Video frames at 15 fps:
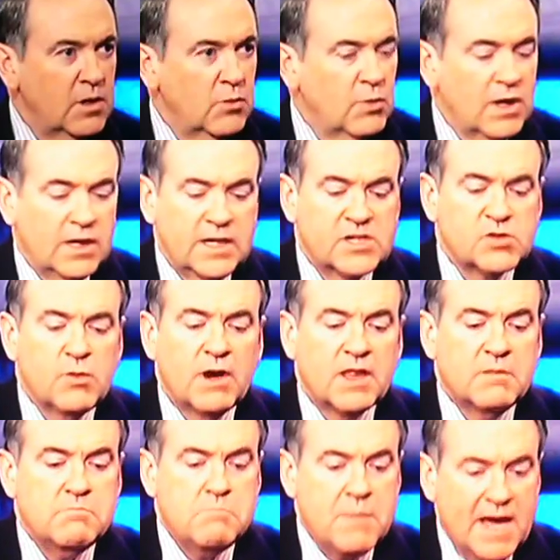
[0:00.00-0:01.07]
Well, it's one of the
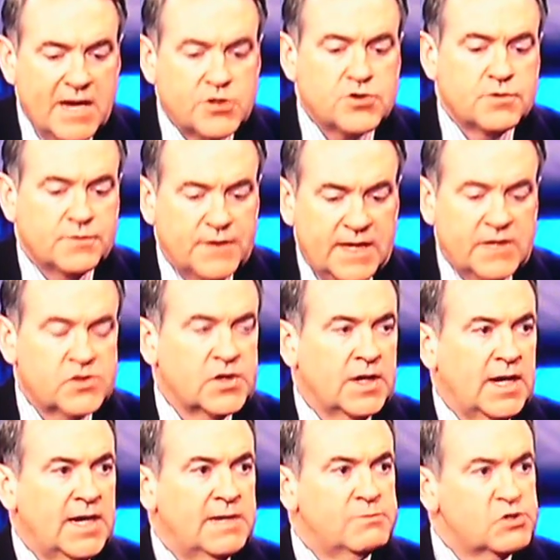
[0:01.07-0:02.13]
major things that
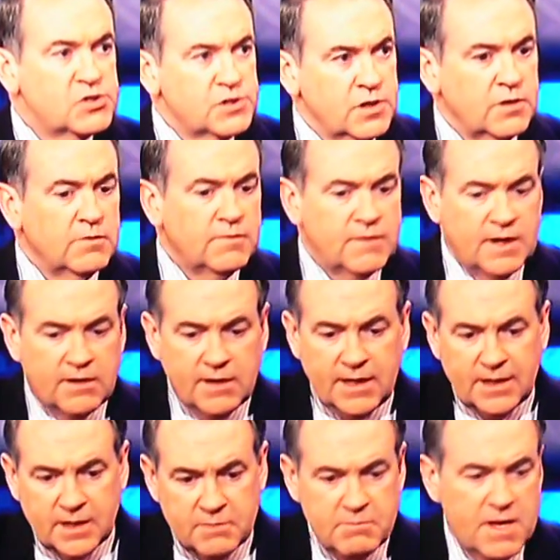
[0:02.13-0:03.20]
I am so very
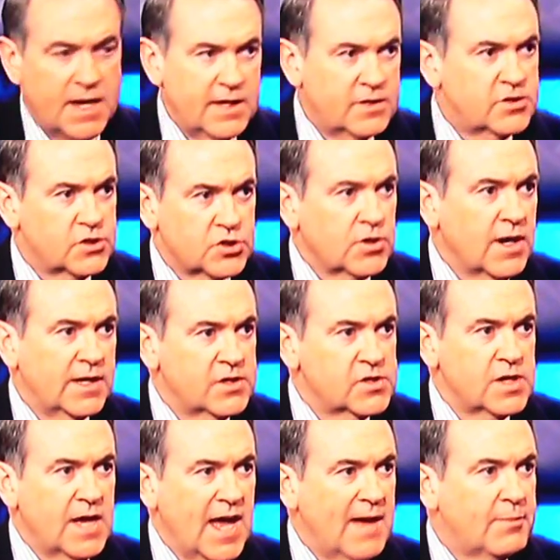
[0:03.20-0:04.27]
committed to trying to
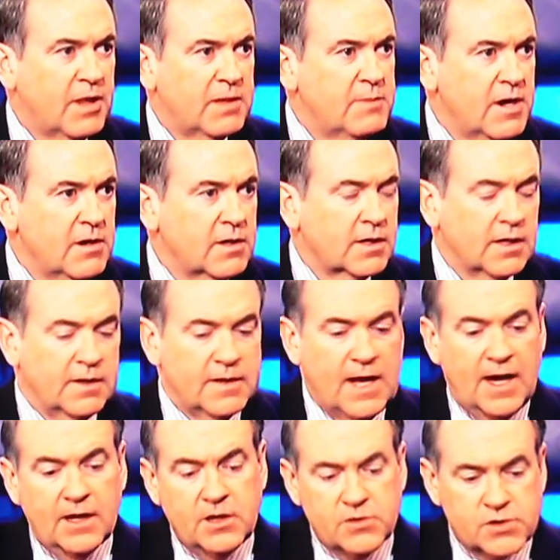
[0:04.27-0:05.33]
see happen in America.
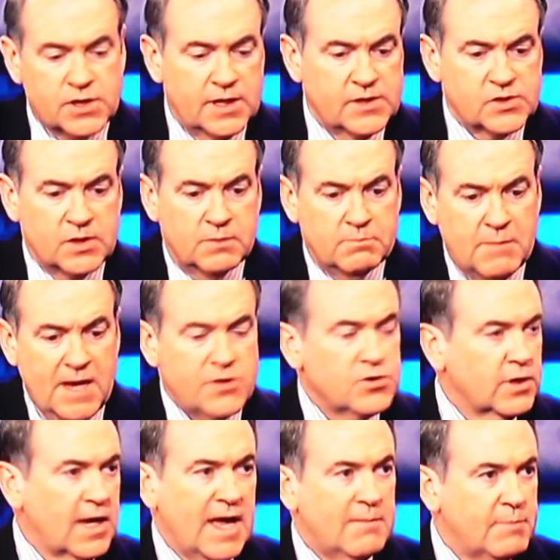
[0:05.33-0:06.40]
I use it as a major
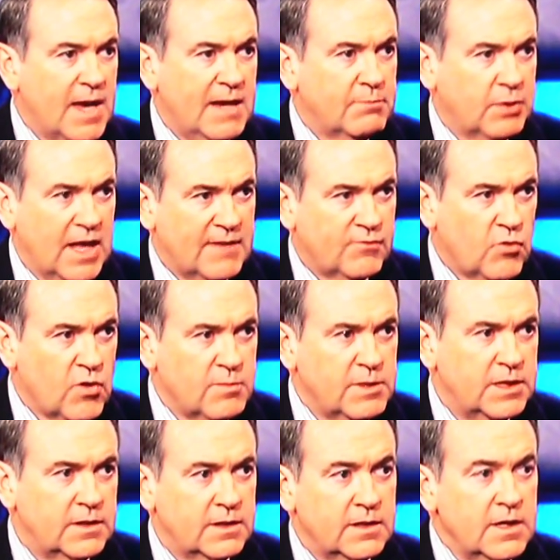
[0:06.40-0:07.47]
campaign platform
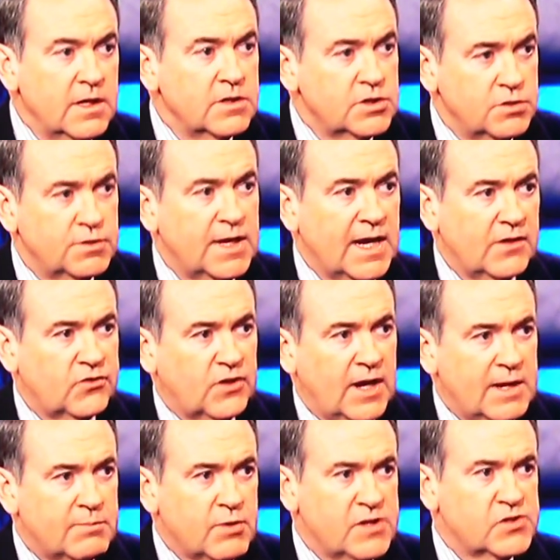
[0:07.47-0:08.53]
in the
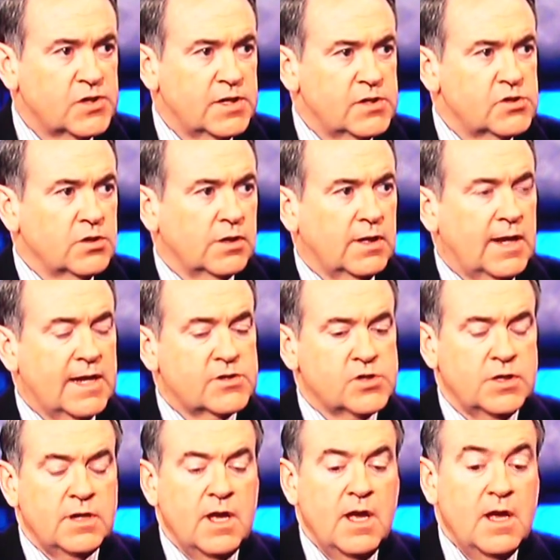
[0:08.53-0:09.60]
2008 presidential election.